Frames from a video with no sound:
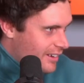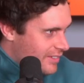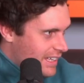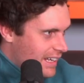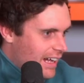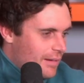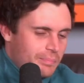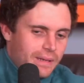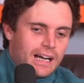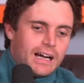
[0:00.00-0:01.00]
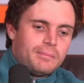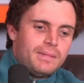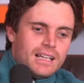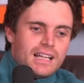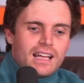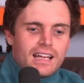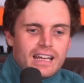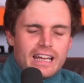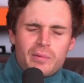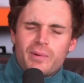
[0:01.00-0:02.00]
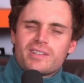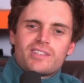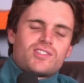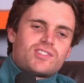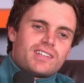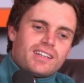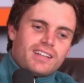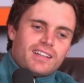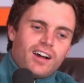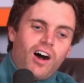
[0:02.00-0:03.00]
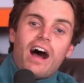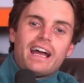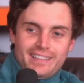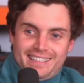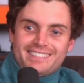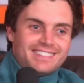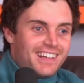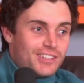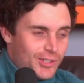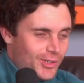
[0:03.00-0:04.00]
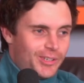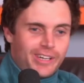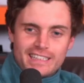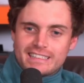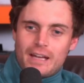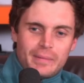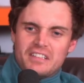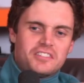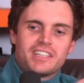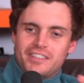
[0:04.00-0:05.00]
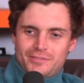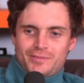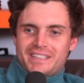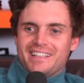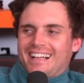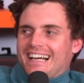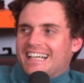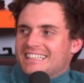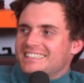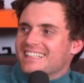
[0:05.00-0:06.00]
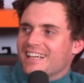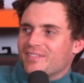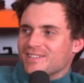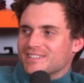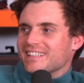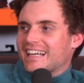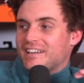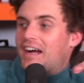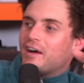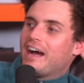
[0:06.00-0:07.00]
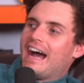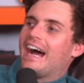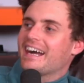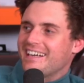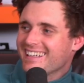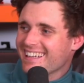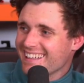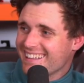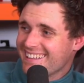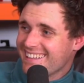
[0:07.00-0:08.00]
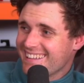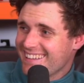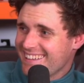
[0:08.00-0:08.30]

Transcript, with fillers: have to get it up. But it was, I, until you guys came in, didn't realize it was like a hack. Oh, you only